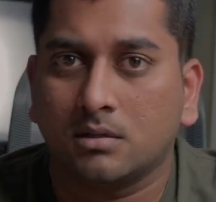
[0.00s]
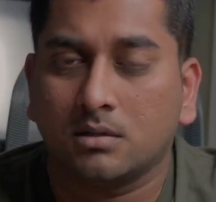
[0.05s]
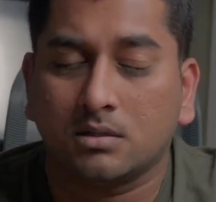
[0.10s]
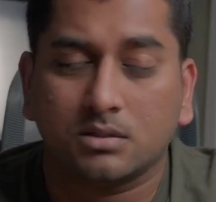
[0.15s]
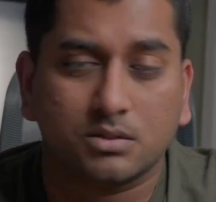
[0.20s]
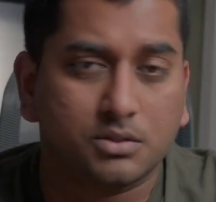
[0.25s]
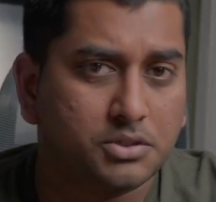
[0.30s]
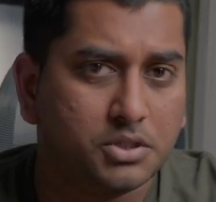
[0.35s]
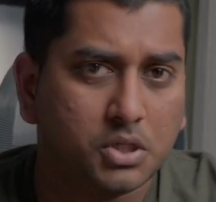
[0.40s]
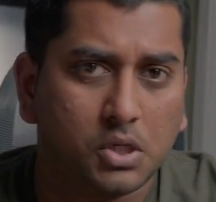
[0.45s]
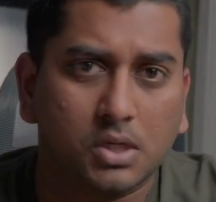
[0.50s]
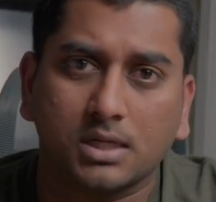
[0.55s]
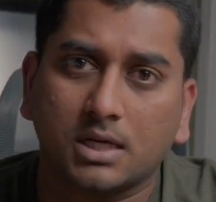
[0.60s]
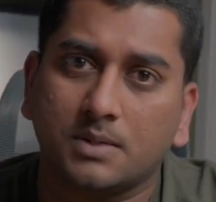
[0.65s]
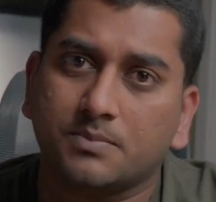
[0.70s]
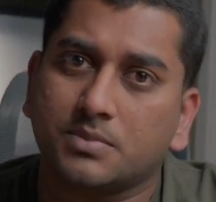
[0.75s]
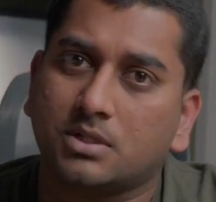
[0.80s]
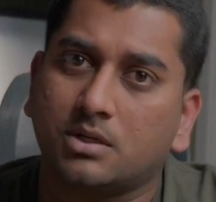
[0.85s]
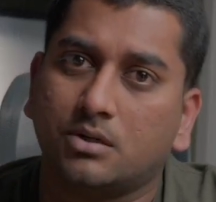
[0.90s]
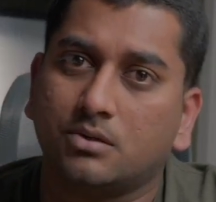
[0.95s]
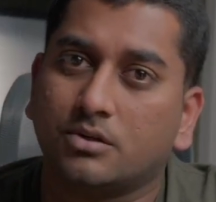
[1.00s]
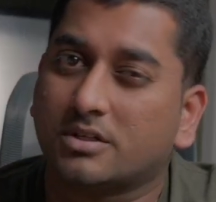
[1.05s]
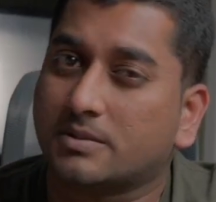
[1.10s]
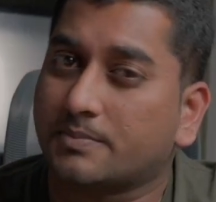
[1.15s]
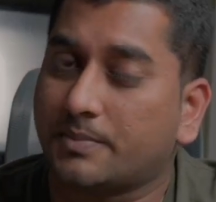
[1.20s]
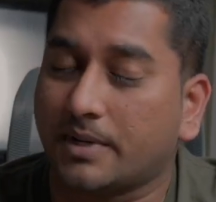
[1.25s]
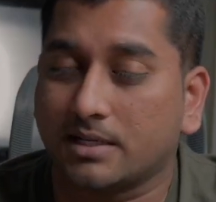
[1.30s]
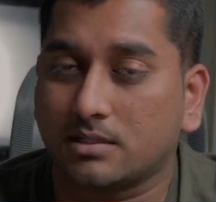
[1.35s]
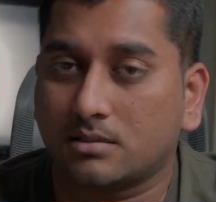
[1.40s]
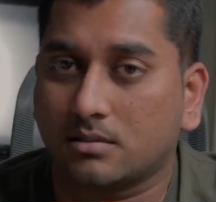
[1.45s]
So it all comes down to
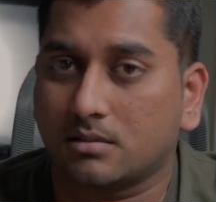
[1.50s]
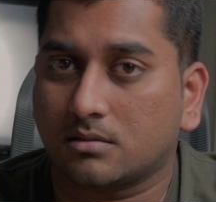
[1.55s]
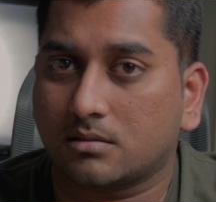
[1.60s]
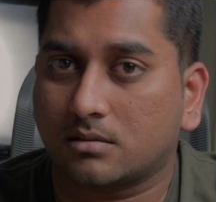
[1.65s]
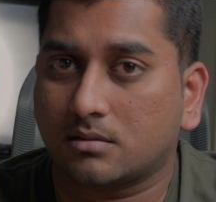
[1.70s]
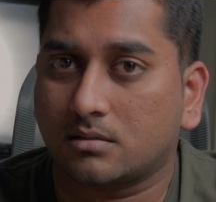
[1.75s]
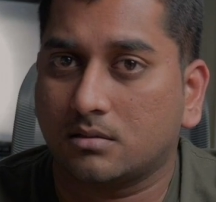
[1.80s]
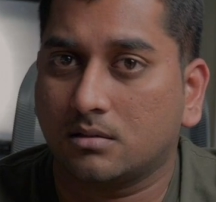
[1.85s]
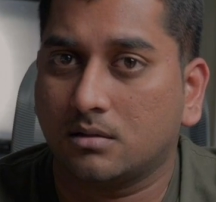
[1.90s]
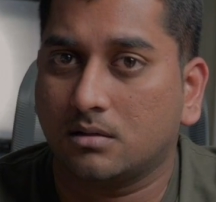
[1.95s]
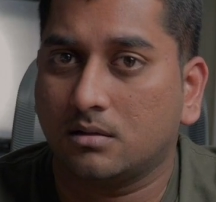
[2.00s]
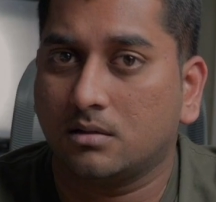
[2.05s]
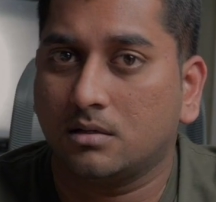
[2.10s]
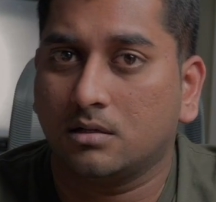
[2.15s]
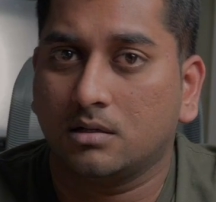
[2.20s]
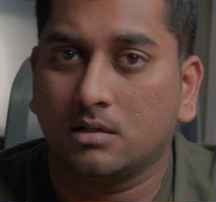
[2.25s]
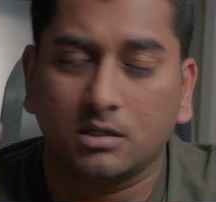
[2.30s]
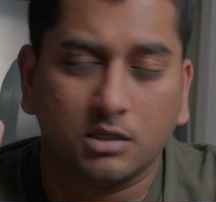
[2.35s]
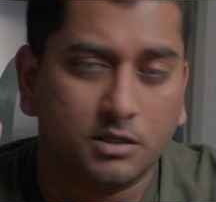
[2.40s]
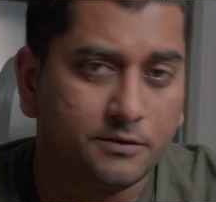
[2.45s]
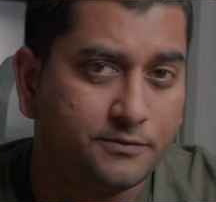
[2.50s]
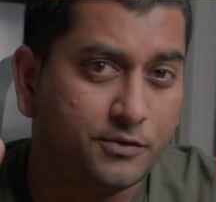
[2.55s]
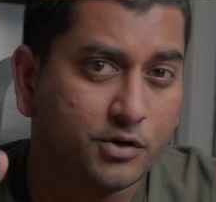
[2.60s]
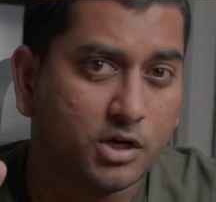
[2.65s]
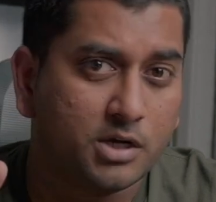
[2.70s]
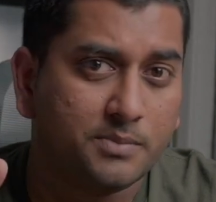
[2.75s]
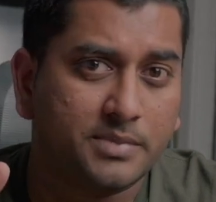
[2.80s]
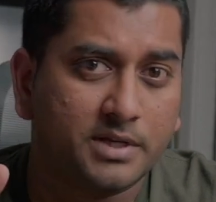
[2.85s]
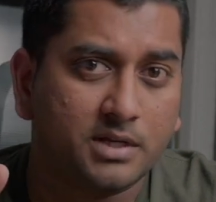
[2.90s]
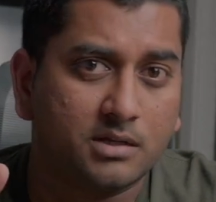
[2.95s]
spices. If you are
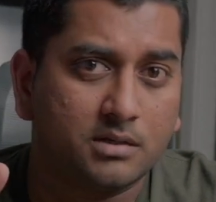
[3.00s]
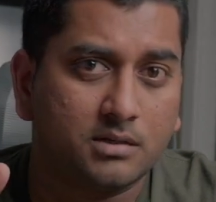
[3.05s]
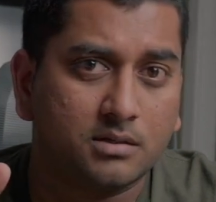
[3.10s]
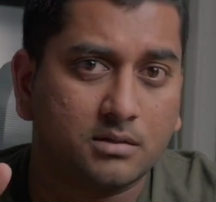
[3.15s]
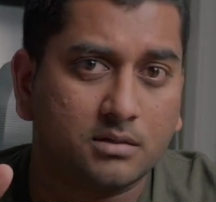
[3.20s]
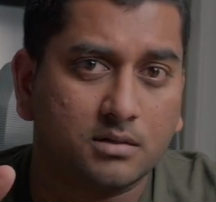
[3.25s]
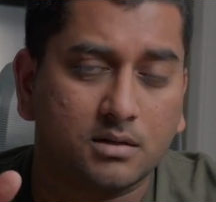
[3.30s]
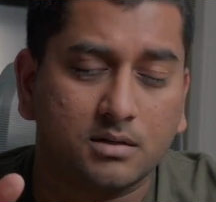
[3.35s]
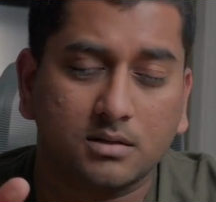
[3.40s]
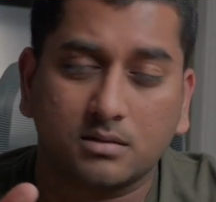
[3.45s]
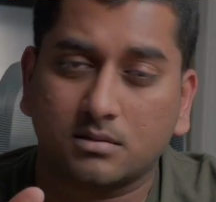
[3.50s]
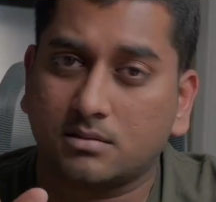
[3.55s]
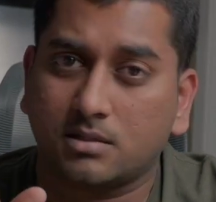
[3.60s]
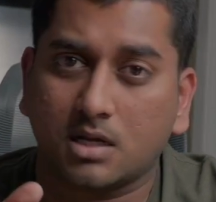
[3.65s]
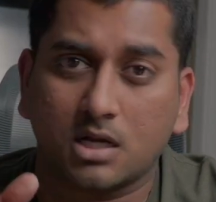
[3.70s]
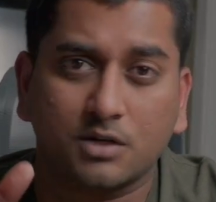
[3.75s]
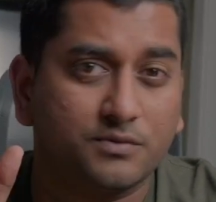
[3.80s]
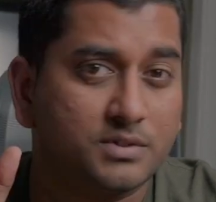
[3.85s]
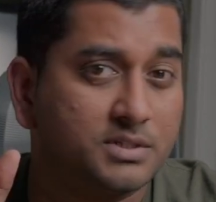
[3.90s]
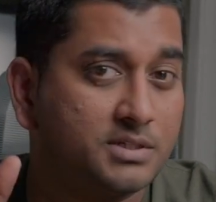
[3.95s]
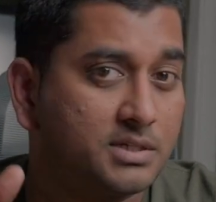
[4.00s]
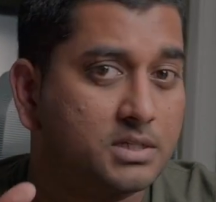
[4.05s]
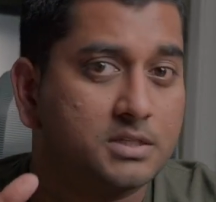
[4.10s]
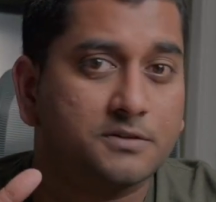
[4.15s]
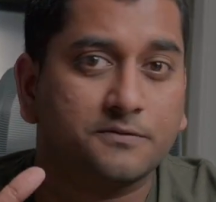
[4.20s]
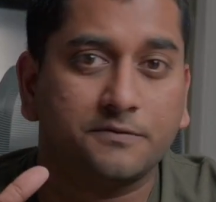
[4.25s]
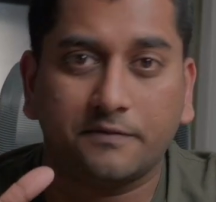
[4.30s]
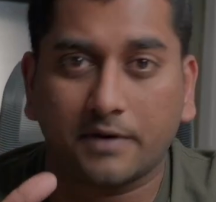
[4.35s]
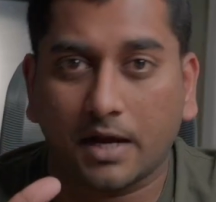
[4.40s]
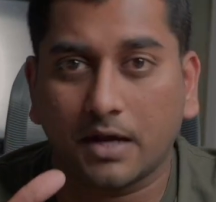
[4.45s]
a beginner, start with just
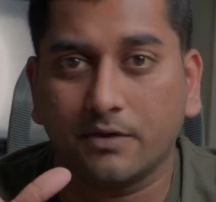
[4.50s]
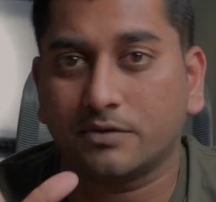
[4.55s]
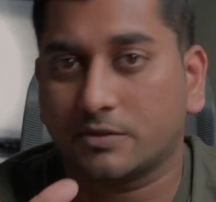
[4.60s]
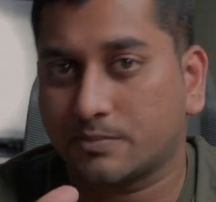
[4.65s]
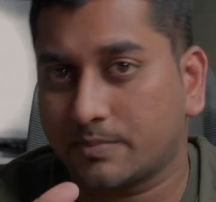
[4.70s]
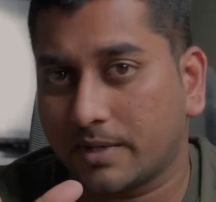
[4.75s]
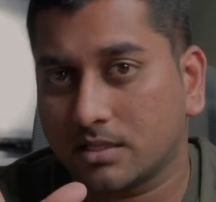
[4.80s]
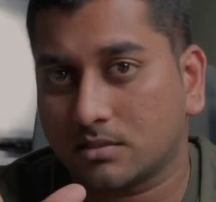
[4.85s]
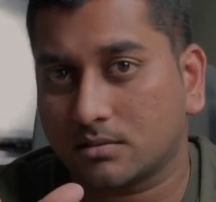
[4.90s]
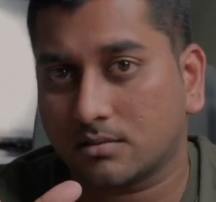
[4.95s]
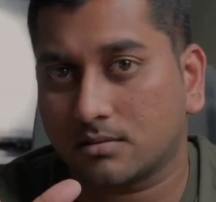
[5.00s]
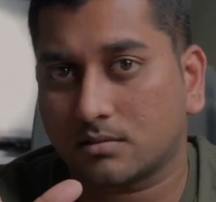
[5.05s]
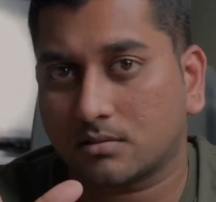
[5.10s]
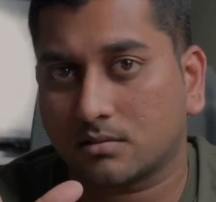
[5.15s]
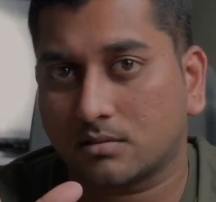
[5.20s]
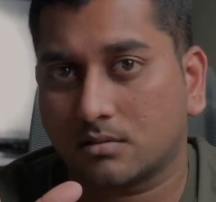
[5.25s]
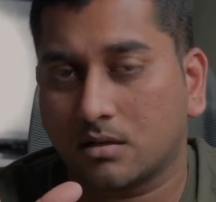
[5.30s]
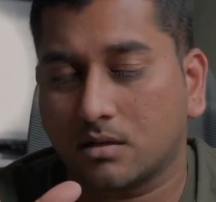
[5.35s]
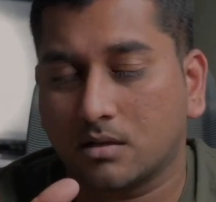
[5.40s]
5 spices: